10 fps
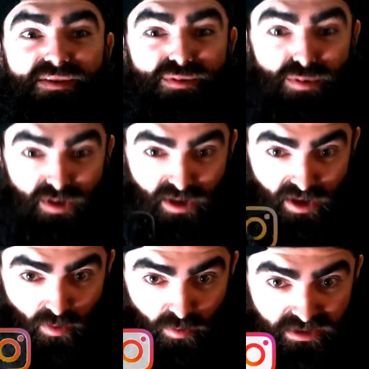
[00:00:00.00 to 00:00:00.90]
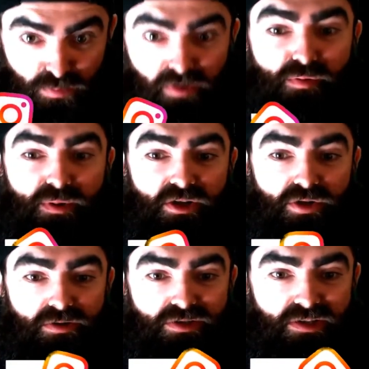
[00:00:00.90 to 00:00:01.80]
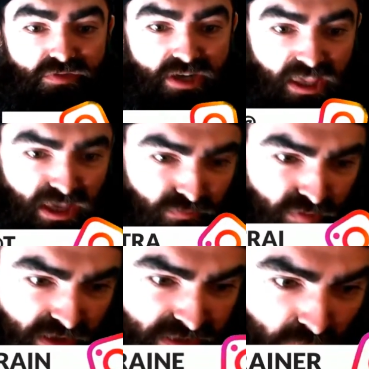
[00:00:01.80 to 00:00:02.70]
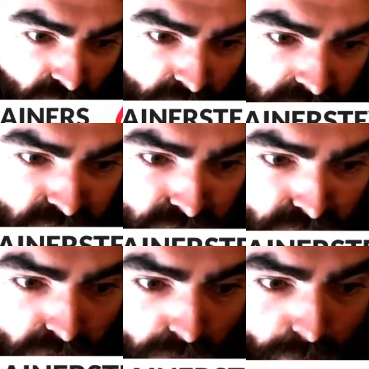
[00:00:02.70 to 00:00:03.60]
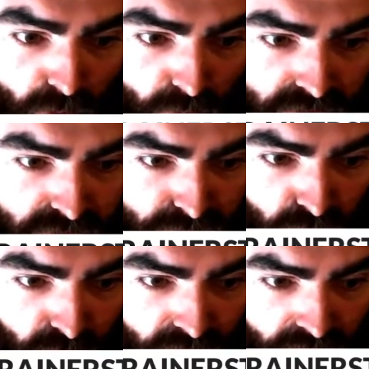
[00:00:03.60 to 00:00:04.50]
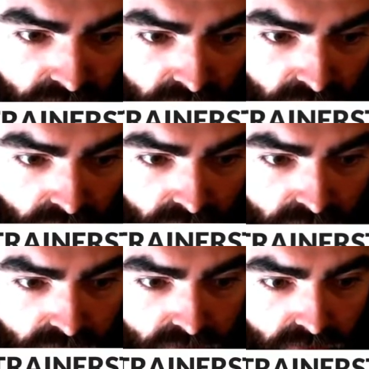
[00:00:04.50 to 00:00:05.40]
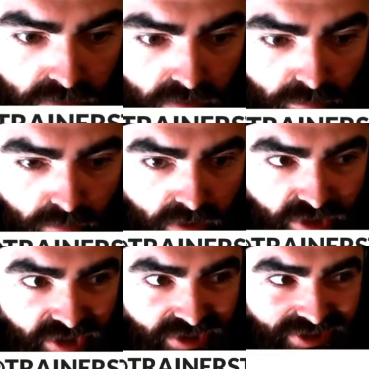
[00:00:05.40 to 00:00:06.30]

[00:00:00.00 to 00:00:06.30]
do. What's up, everybody? Trainer Steve checking in for this momentum morning here on March